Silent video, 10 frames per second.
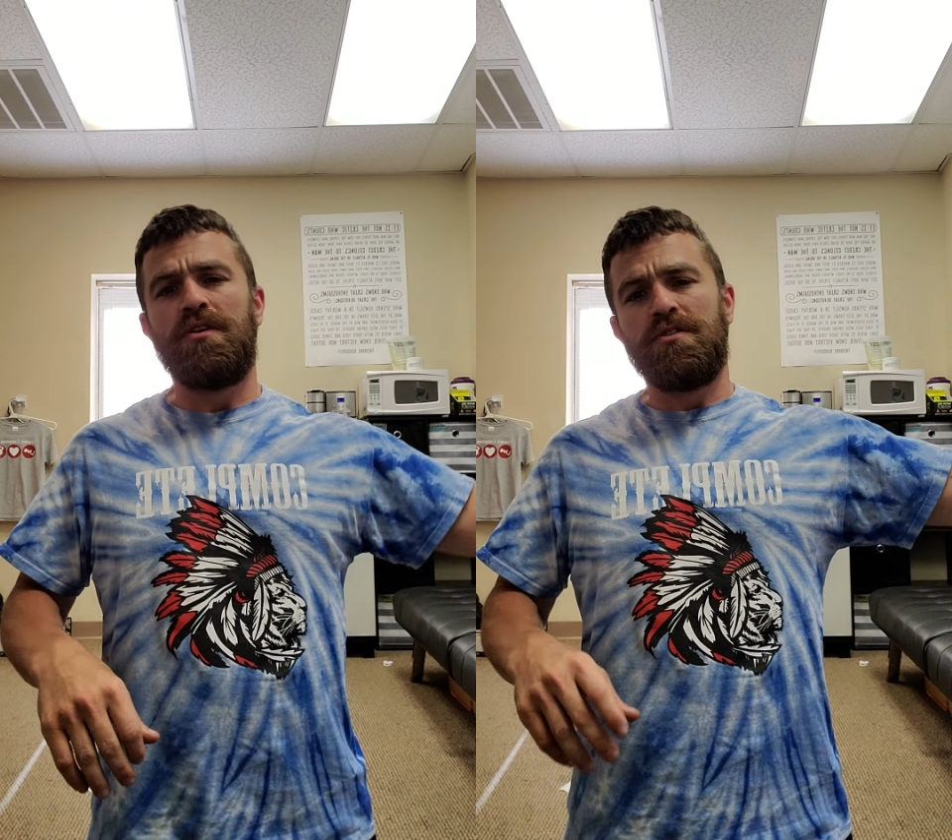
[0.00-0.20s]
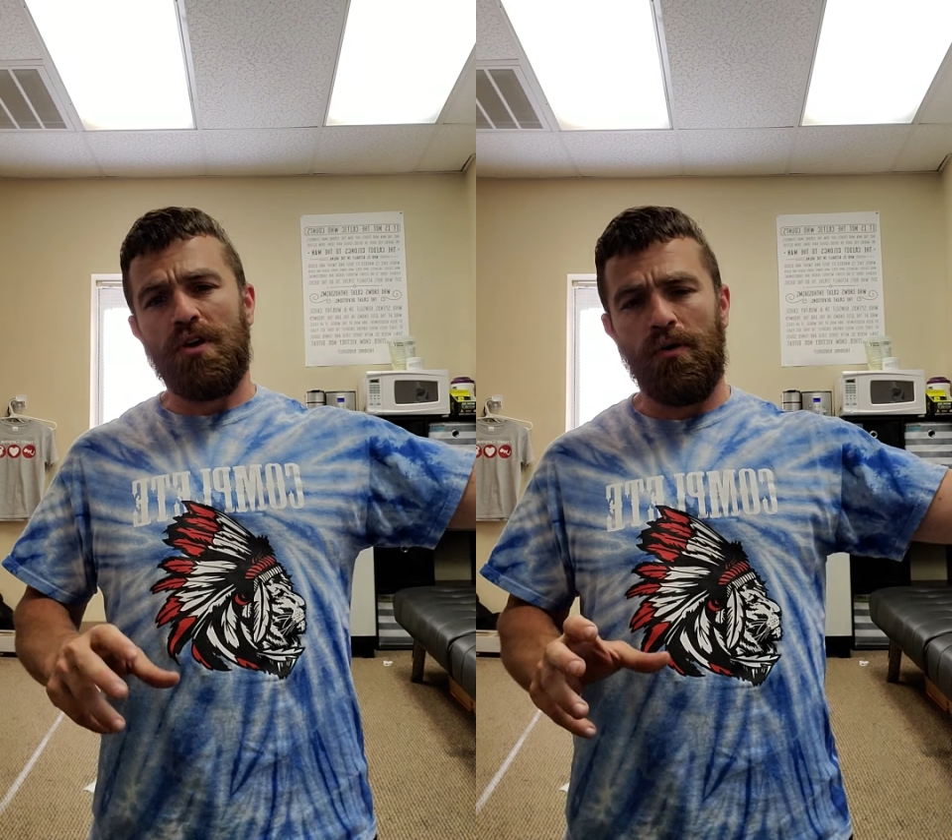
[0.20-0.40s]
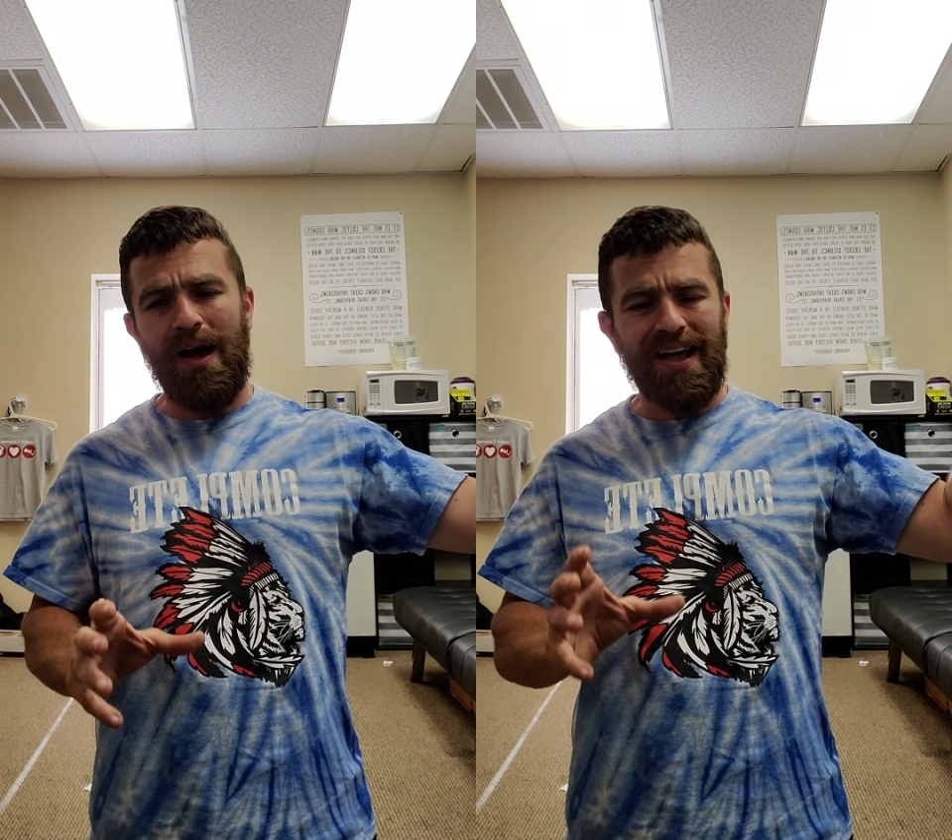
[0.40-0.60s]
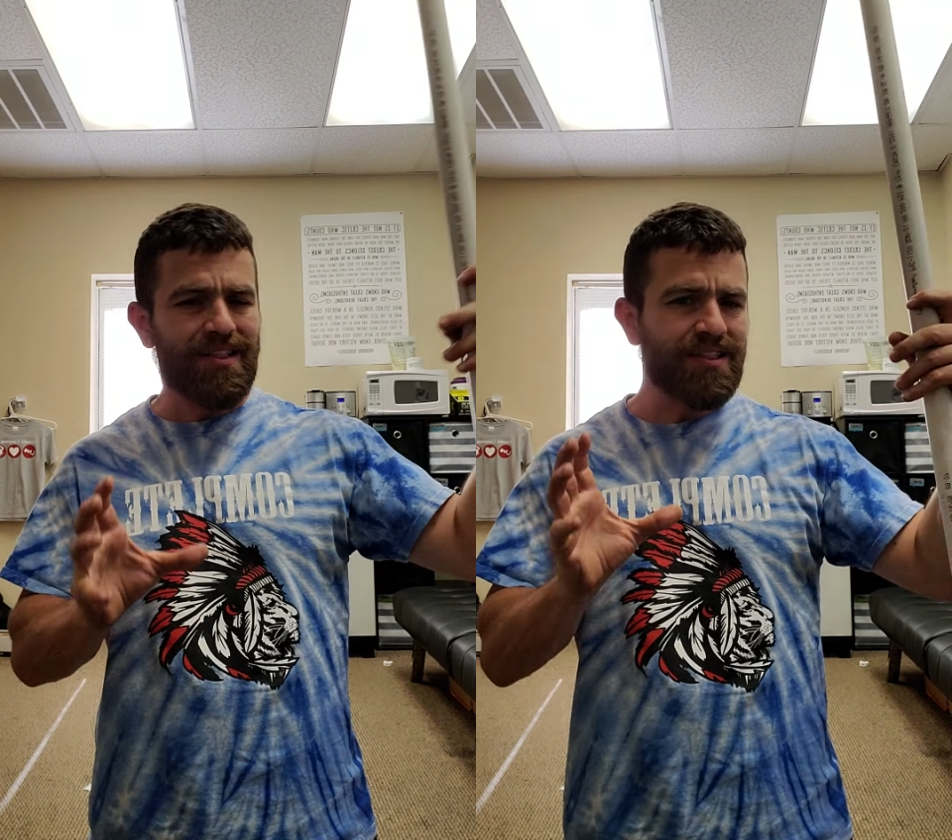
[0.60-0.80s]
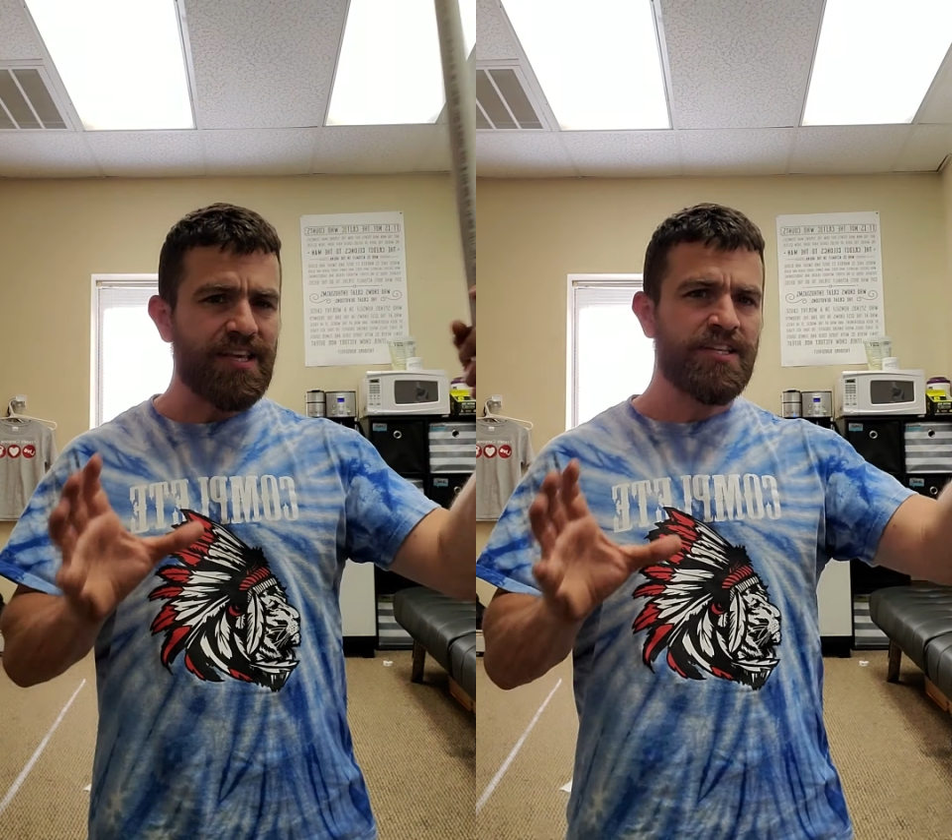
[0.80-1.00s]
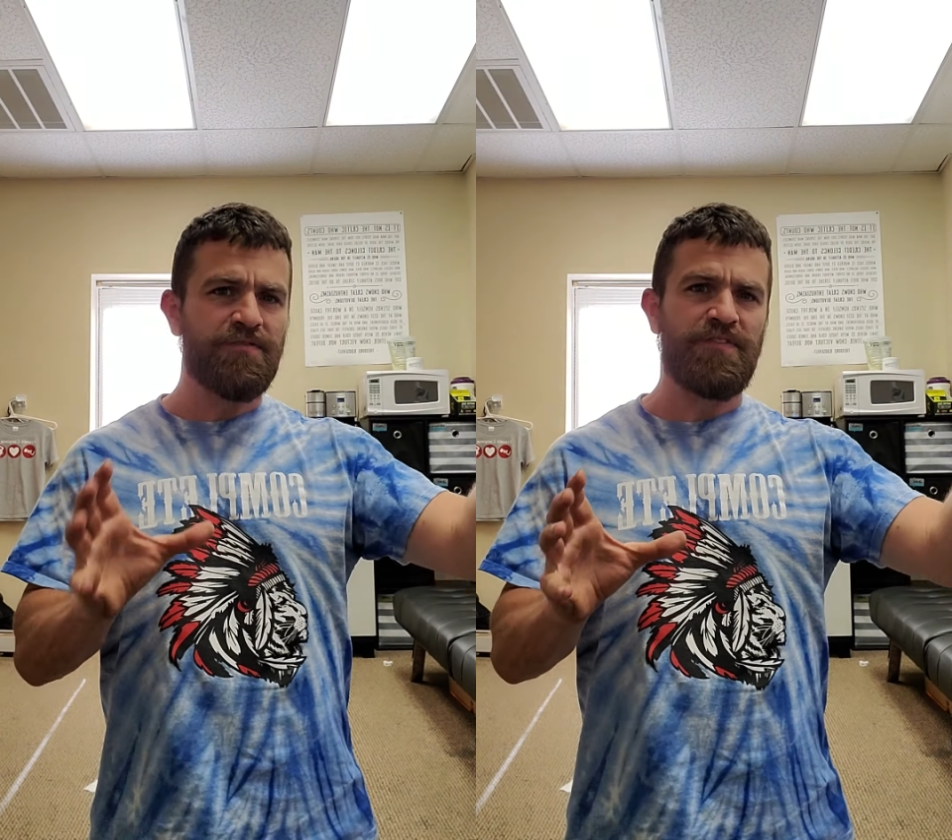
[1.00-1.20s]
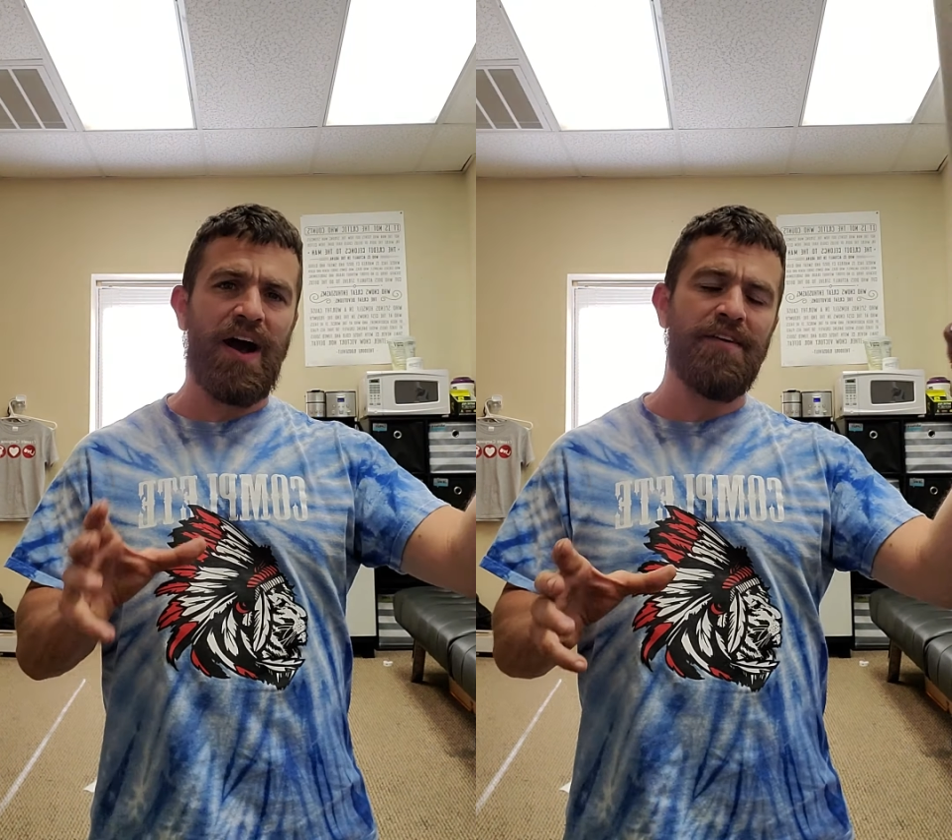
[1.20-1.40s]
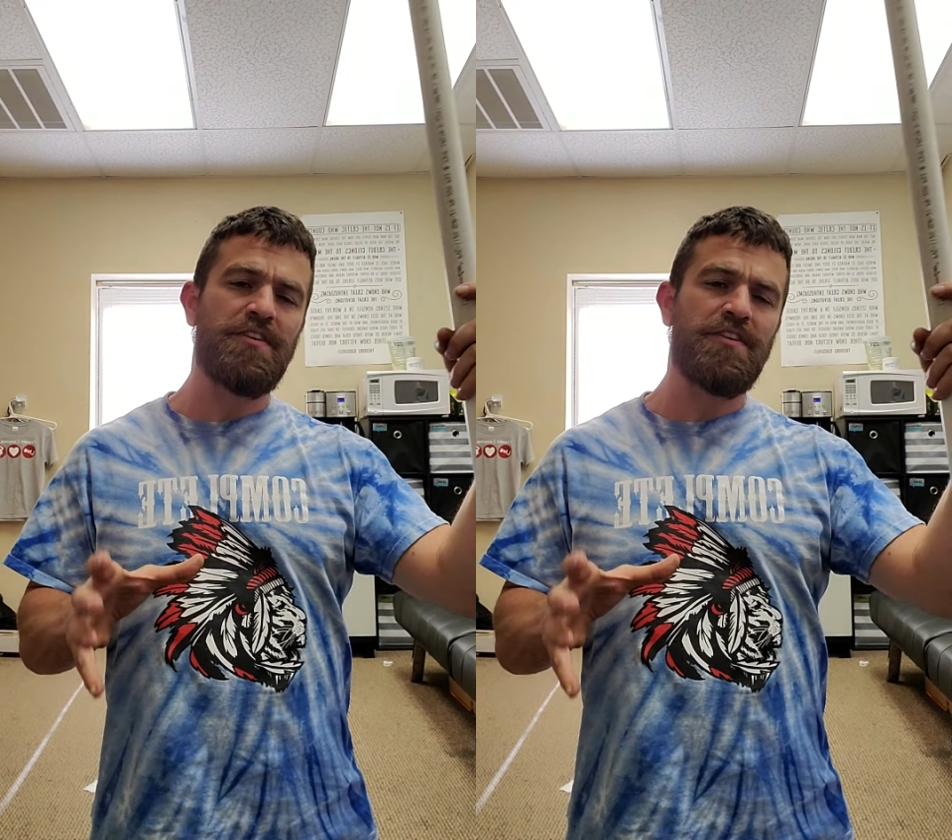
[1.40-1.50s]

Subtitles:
So at least 5